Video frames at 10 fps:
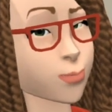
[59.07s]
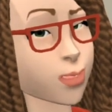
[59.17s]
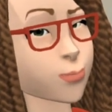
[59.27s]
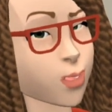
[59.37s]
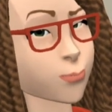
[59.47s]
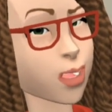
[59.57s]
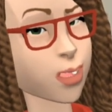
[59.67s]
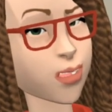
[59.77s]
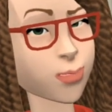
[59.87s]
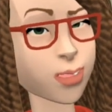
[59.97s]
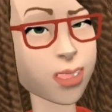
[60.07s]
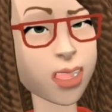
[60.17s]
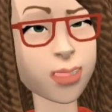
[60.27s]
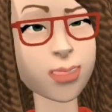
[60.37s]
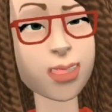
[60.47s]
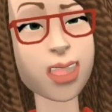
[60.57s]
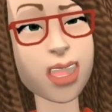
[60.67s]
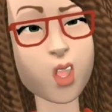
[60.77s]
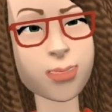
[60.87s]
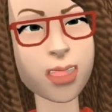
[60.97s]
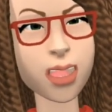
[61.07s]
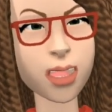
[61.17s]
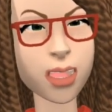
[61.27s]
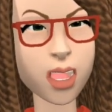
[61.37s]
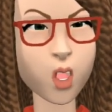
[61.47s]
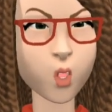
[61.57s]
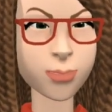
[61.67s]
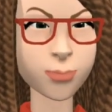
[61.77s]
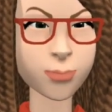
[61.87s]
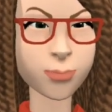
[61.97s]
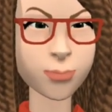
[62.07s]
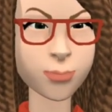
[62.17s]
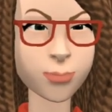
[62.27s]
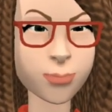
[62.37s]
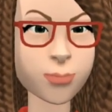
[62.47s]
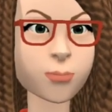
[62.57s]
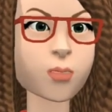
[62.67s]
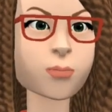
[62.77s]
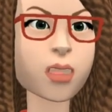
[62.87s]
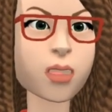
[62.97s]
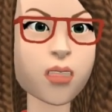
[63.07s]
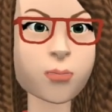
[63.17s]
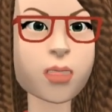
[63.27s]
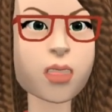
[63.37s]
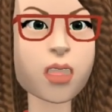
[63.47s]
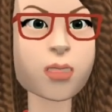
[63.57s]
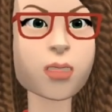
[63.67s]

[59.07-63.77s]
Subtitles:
The purpose of a balance sheet to a business are: The purpose of a balance